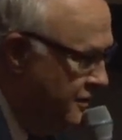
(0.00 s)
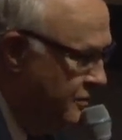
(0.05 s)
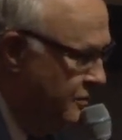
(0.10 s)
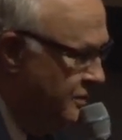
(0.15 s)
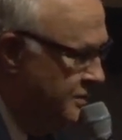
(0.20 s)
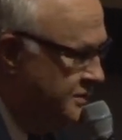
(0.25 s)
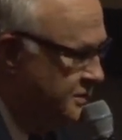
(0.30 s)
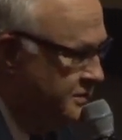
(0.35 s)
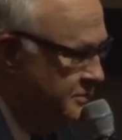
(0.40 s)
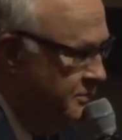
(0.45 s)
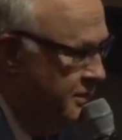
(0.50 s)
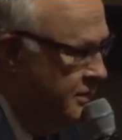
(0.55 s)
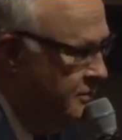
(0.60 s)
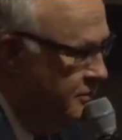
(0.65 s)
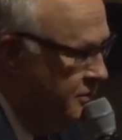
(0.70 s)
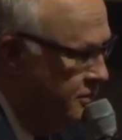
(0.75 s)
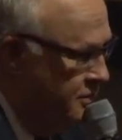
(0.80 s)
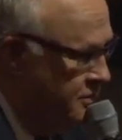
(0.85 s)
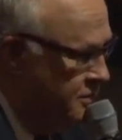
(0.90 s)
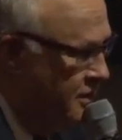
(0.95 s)
that wants to meet
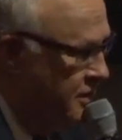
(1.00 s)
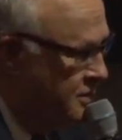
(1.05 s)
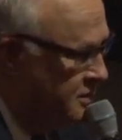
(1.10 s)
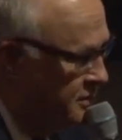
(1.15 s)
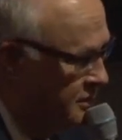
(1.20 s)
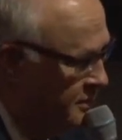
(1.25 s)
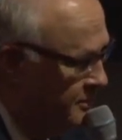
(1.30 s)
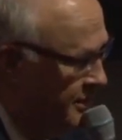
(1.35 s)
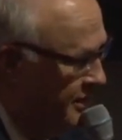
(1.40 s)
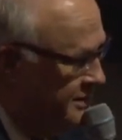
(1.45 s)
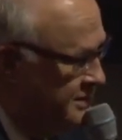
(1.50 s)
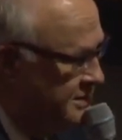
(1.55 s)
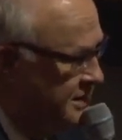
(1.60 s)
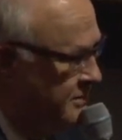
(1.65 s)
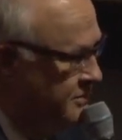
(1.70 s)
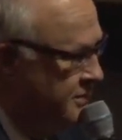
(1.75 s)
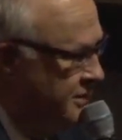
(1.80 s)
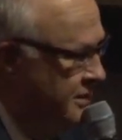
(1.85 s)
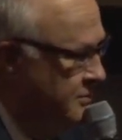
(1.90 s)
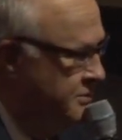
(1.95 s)
with you, talk to you about
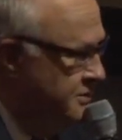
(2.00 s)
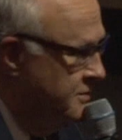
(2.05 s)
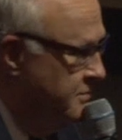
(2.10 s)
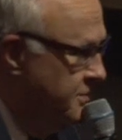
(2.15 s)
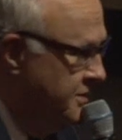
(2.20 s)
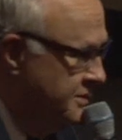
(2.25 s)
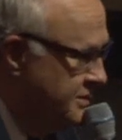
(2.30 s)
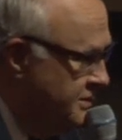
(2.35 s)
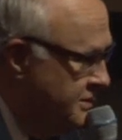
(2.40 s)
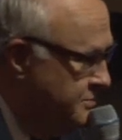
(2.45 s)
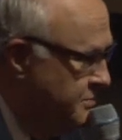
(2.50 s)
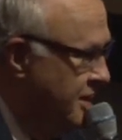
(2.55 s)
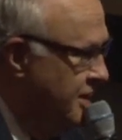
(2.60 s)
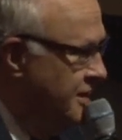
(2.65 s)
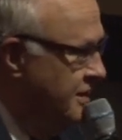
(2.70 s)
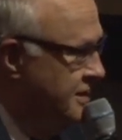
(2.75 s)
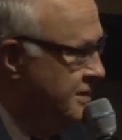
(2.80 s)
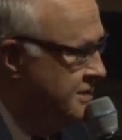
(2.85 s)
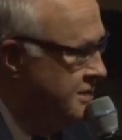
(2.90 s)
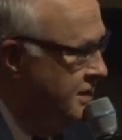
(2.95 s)
something. He was a businessman
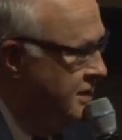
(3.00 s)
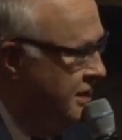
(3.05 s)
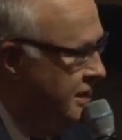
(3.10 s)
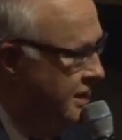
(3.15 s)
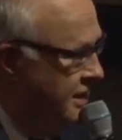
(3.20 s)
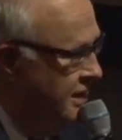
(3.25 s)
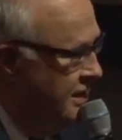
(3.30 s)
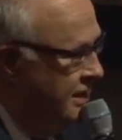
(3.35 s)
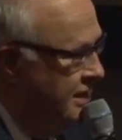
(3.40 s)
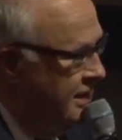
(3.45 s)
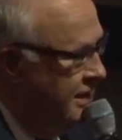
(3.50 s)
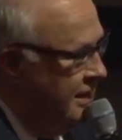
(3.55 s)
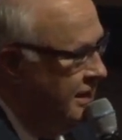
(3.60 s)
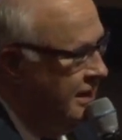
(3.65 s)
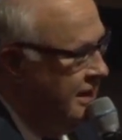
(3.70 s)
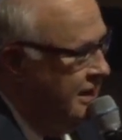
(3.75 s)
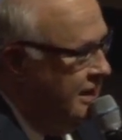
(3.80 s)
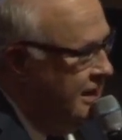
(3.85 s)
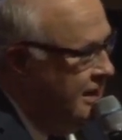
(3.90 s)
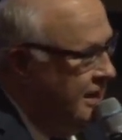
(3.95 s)
in the city.
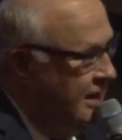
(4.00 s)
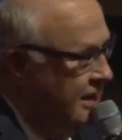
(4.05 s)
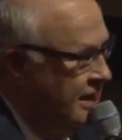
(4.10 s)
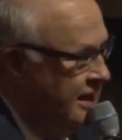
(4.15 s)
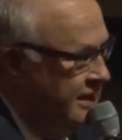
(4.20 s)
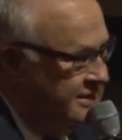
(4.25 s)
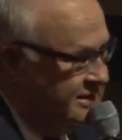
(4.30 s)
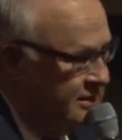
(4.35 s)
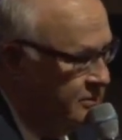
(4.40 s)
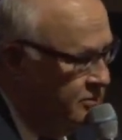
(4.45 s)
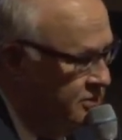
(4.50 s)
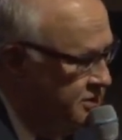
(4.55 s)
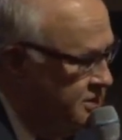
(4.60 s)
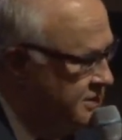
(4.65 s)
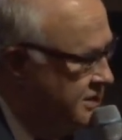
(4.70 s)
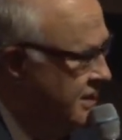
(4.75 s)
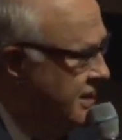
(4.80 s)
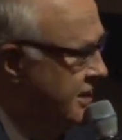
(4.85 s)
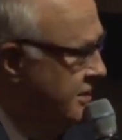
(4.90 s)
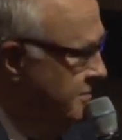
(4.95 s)
And I said, Well,
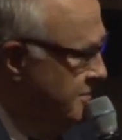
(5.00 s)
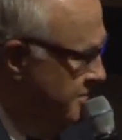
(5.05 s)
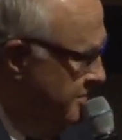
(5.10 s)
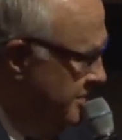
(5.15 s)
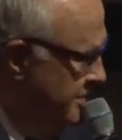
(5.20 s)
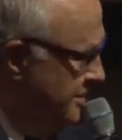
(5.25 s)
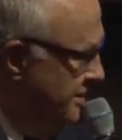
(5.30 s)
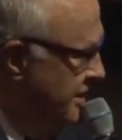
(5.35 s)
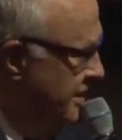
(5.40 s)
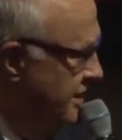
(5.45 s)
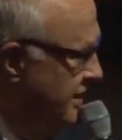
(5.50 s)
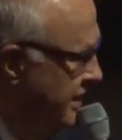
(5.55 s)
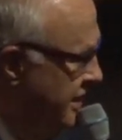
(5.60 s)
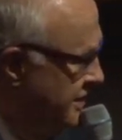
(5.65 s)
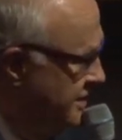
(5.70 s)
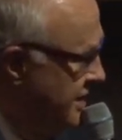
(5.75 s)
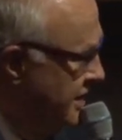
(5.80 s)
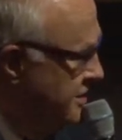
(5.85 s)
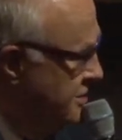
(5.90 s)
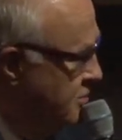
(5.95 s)
just let him sit in the
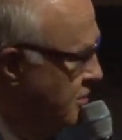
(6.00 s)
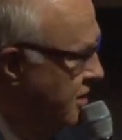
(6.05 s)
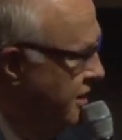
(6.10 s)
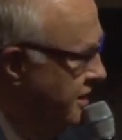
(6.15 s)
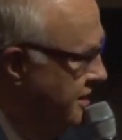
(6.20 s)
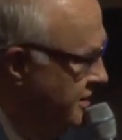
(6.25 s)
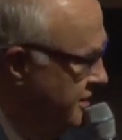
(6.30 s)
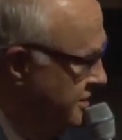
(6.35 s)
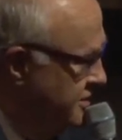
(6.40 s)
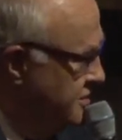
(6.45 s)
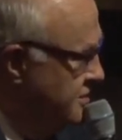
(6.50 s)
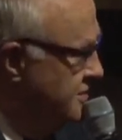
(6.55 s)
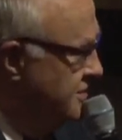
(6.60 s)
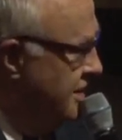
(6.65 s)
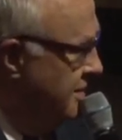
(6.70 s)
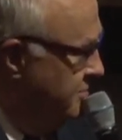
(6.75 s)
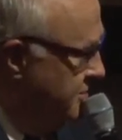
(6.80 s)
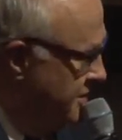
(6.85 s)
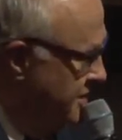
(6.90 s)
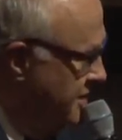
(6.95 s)
sanctuary, and as soon as
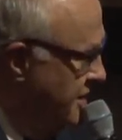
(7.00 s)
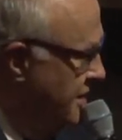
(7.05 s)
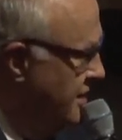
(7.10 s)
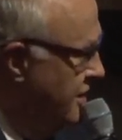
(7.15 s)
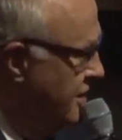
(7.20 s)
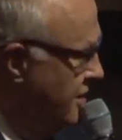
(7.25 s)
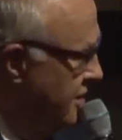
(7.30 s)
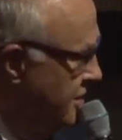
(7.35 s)
I'm done here,